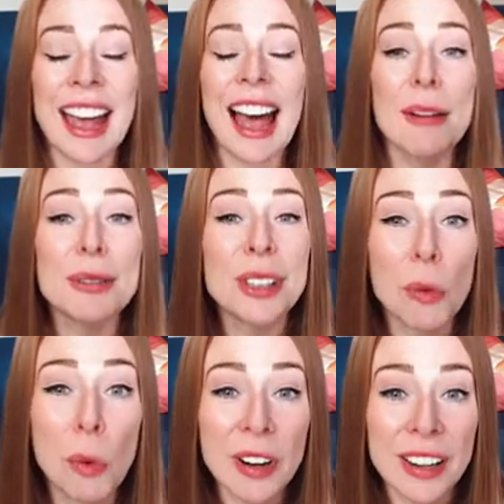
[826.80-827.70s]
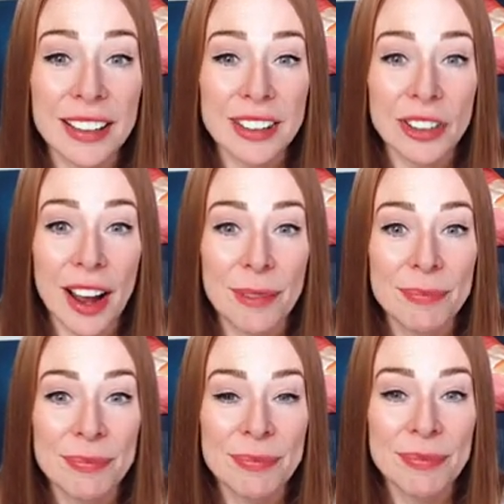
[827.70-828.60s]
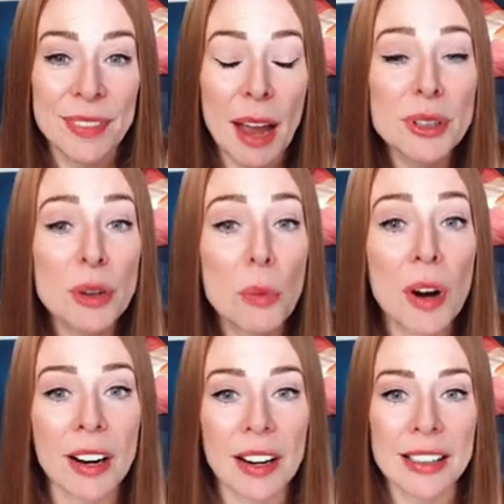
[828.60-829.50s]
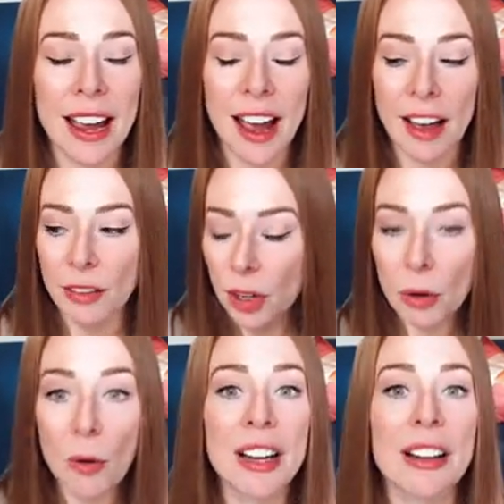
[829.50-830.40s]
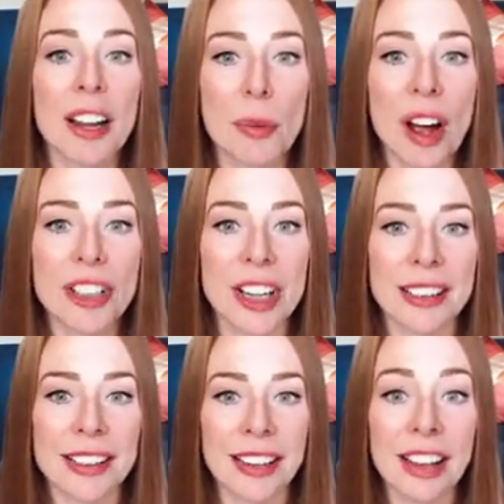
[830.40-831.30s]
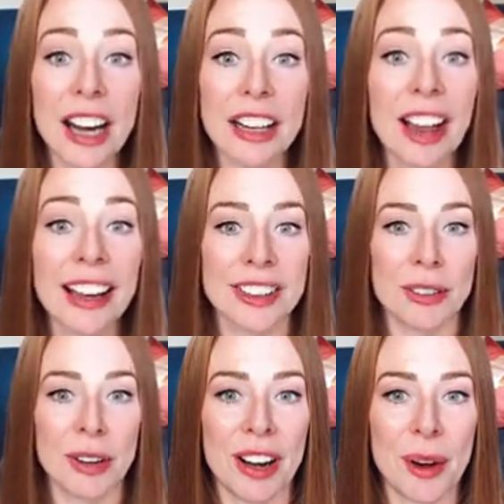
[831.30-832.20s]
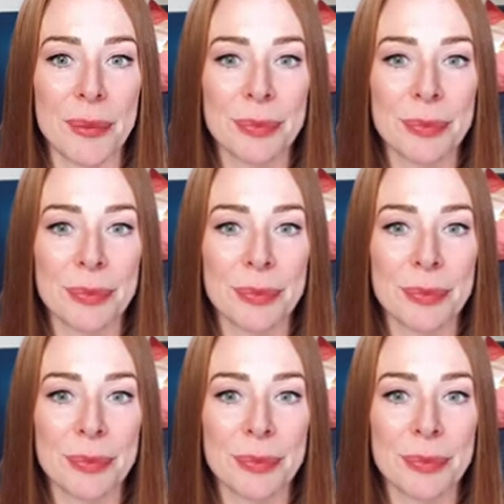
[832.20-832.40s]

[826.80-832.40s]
I was going to work yesterday. I was going to work because I have quite a lot of projects and a lot of clients right now.